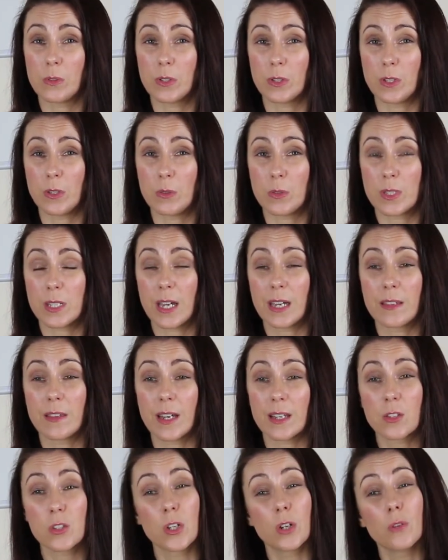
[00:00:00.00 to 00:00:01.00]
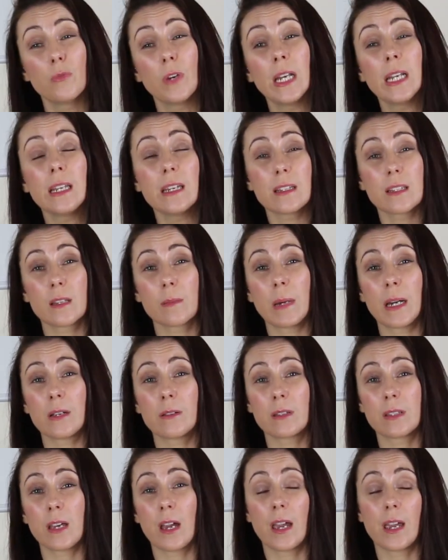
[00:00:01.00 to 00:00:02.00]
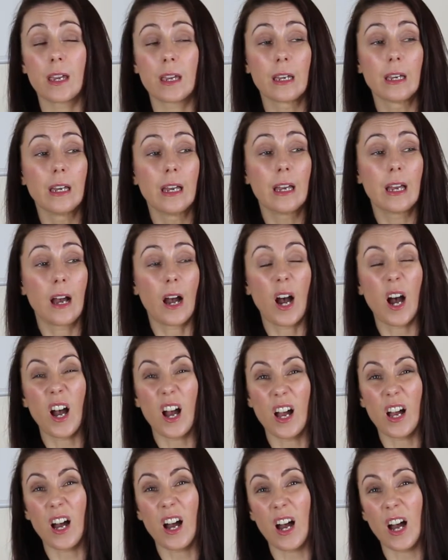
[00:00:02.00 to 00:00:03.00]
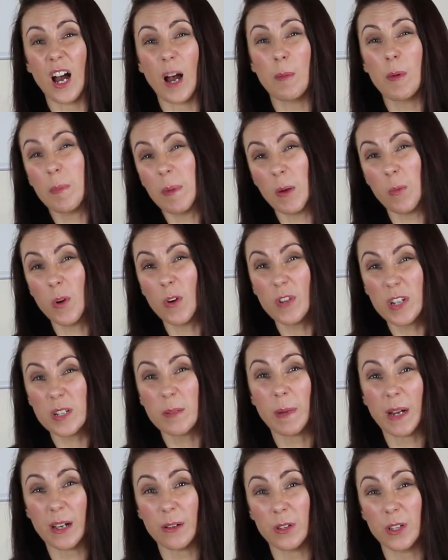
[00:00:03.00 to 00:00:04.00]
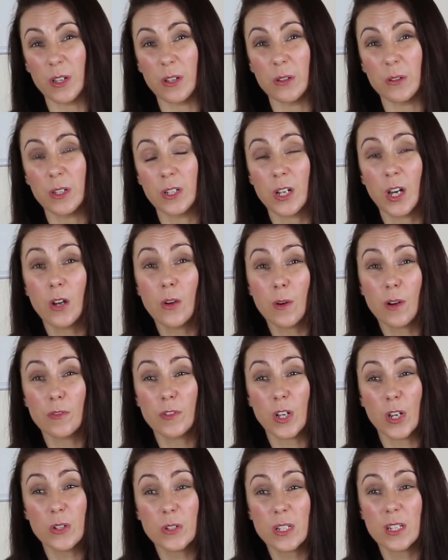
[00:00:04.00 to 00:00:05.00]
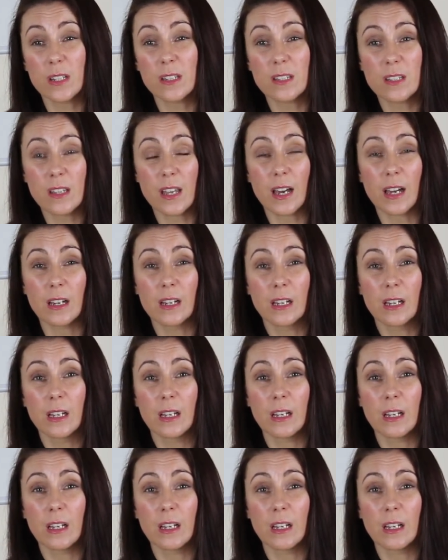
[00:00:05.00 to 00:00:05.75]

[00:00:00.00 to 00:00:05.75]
you say that. So really it's about saying, I'm a bit worried about you, I've noticed that